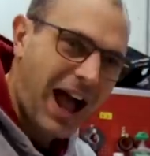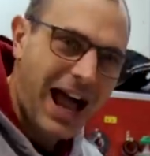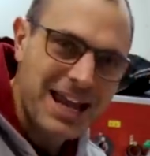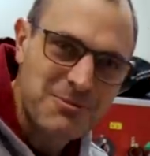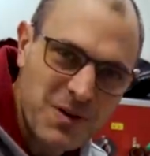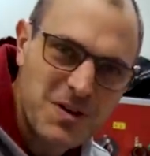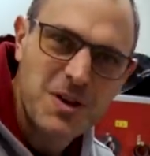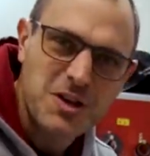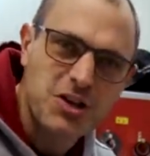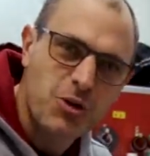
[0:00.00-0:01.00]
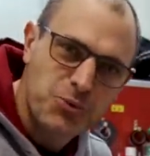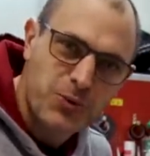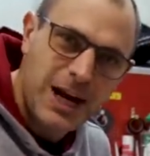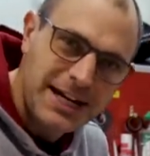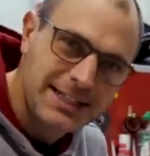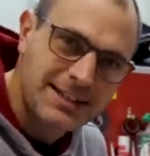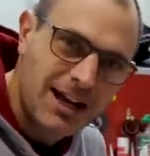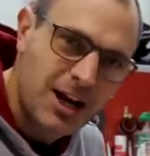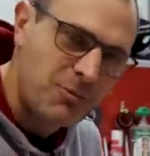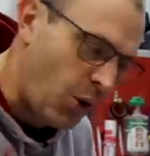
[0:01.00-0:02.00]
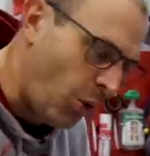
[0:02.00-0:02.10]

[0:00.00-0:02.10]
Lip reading: I am right now